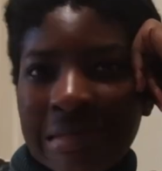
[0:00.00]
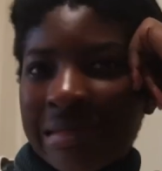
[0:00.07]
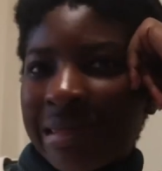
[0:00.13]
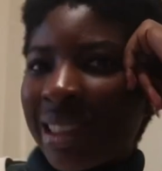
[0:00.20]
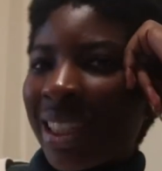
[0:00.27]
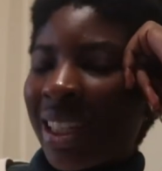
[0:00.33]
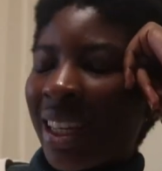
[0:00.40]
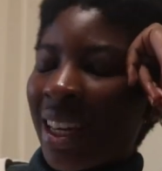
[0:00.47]

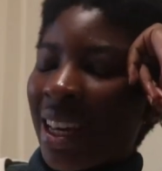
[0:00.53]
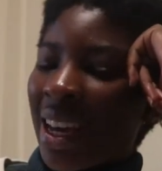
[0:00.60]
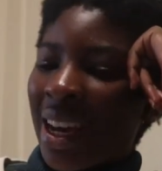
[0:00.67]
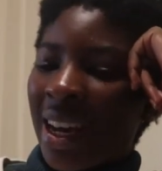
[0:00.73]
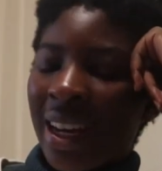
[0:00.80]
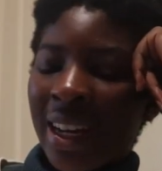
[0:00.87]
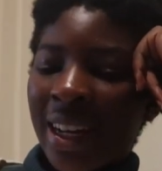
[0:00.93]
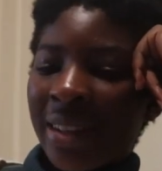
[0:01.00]

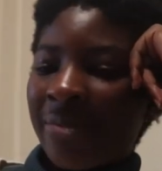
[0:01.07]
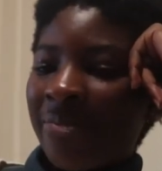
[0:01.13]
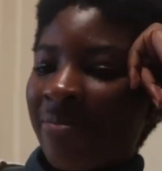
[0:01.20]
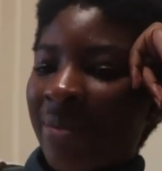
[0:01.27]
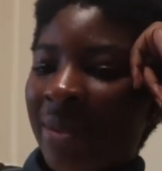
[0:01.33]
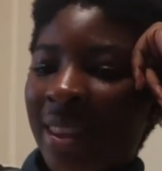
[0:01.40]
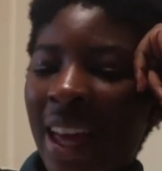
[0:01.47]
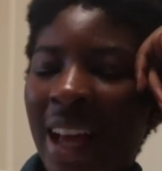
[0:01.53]
Yeah,
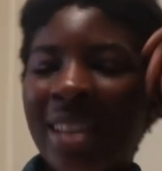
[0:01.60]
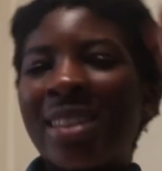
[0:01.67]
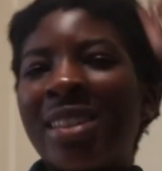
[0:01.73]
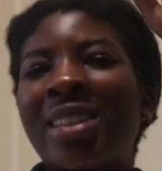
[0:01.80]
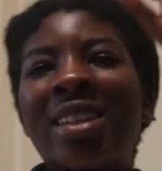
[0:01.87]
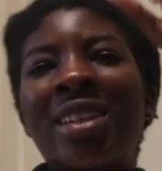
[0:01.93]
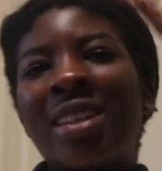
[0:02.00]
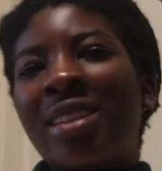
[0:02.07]
that
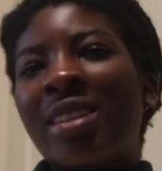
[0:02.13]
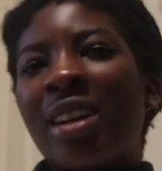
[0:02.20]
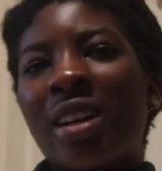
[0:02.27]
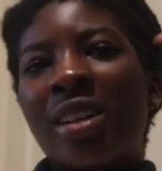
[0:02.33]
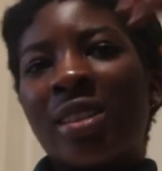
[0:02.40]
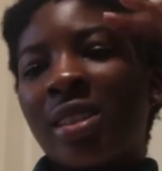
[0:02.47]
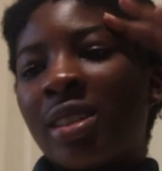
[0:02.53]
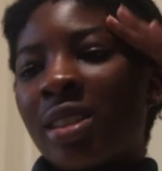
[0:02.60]
season did
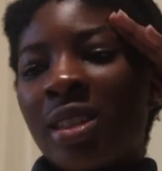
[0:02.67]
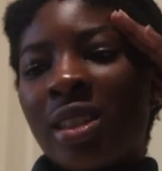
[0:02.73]
not.